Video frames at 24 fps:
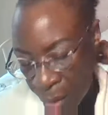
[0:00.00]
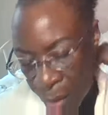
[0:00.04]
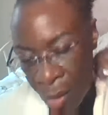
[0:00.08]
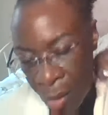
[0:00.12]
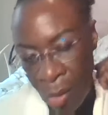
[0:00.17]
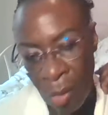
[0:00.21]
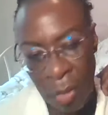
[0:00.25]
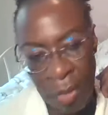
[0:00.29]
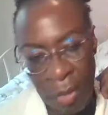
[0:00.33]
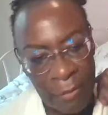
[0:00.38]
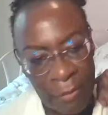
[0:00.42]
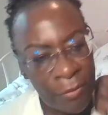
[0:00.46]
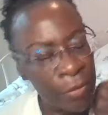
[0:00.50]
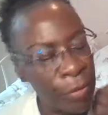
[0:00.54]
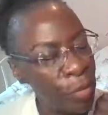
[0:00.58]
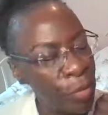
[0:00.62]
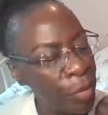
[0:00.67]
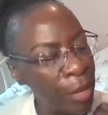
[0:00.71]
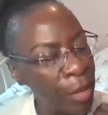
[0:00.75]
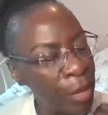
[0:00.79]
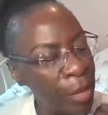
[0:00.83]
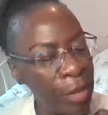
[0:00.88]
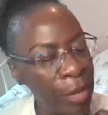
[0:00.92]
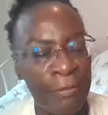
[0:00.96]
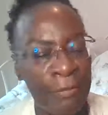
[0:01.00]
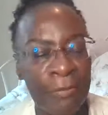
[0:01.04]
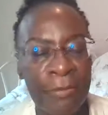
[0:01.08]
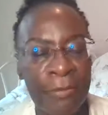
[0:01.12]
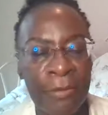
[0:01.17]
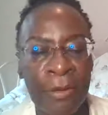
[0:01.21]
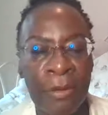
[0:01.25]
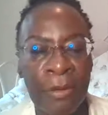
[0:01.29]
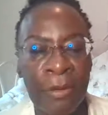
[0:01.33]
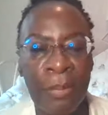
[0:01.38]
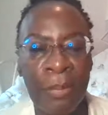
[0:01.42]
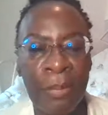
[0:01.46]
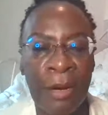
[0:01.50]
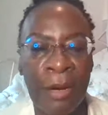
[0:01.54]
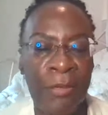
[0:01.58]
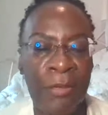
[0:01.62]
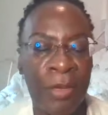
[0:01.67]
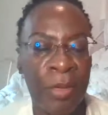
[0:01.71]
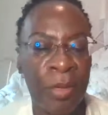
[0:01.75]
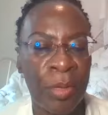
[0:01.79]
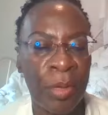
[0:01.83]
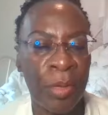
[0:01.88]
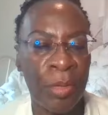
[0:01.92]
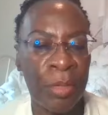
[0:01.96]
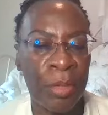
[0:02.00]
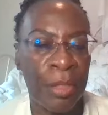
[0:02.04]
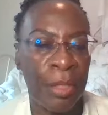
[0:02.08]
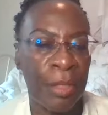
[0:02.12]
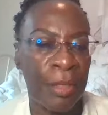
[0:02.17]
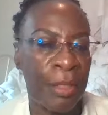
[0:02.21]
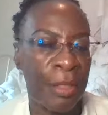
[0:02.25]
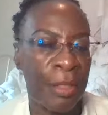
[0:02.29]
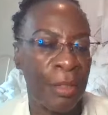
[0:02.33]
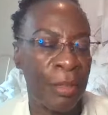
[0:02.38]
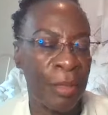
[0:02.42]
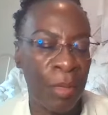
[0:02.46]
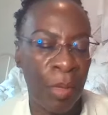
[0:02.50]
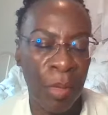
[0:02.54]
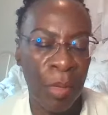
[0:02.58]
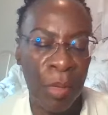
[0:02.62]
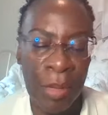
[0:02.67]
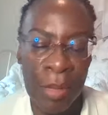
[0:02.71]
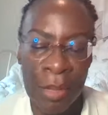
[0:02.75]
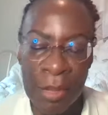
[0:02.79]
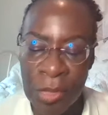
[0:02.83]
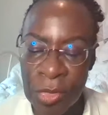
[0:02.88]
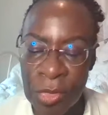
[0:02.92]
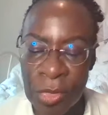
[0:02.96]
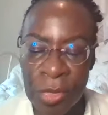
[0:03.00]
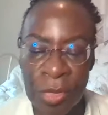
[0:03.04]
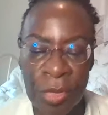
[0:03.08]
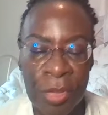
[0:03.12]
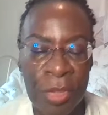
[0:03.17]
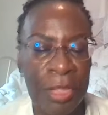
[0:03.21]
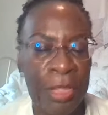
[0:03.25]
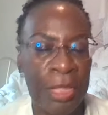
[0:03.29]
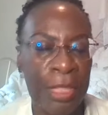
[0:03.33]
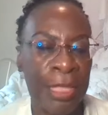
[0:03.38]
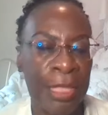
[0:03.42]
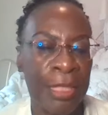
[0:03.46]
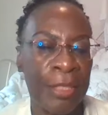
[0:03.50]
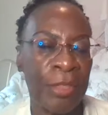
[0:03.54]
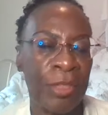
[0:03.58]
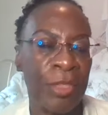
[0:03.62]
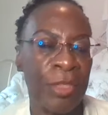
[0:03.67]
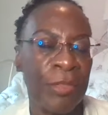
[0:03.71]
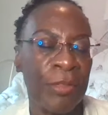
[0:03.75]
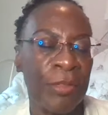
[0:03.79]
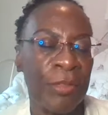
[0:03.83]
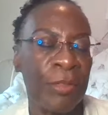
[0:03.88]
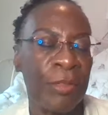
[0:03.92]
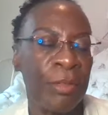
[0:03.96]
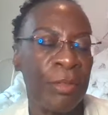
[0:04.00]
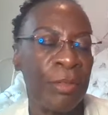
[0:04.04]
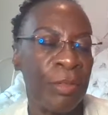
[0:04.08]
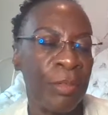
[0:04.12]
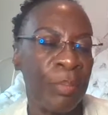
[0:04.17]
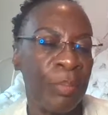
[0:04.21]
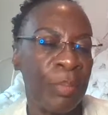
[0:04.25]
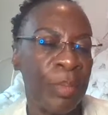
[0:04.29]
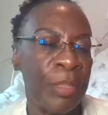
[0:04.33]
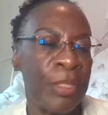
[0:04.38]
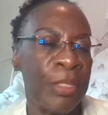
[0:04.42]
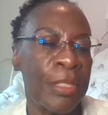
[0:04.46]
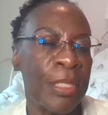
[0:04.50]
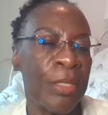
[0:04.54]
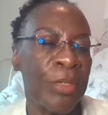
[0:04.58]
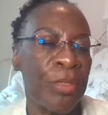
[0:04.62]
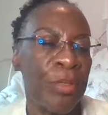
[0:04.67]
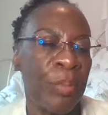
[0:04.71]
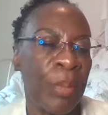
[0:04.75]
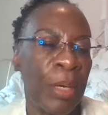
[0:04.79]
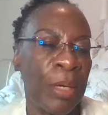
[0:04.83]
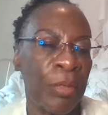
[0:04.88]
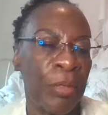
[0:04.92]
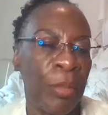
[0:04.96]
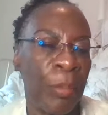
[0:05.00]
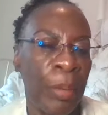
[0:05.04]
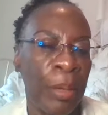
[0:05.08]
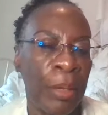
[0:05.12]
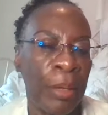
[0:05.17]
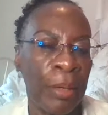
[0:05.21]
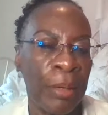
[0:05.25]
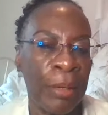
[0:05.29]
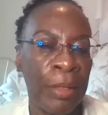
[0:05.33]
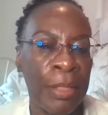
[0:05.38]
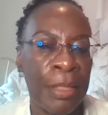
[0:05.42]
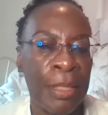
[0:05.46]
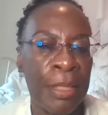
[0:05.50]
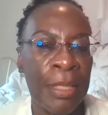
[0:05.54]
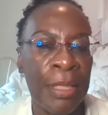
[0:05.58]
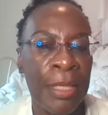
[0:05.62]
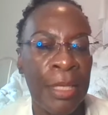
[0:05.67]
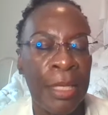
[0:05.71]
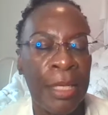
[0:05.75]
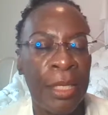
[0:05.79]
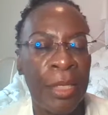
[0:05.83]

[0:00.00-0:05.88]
or if you're working for a private doctor, he'll order certain tests to be sent to microbiology.